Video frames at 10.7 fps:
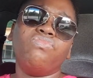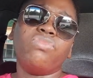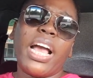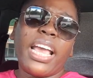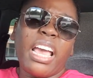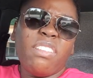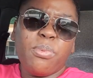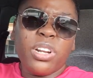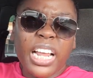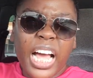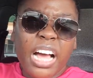I gave up
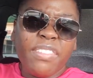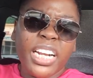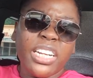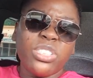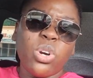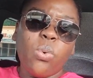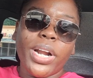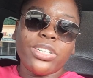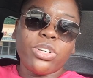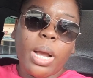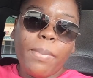on love and I don't want
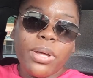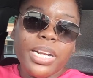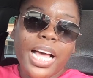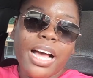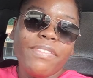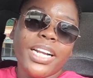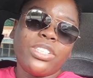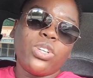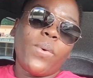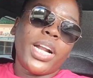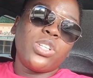to talk about love and I
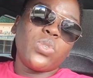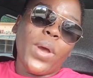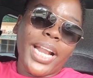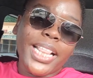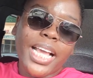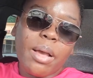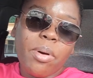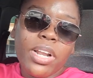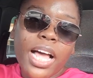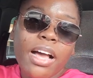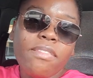don't want to do anything
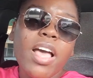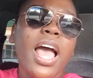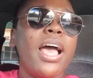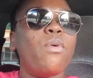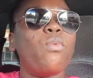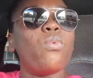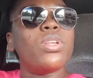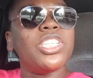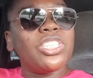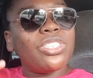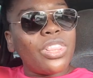about love?
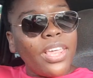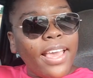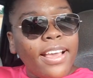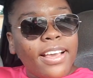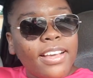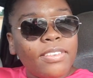Just think.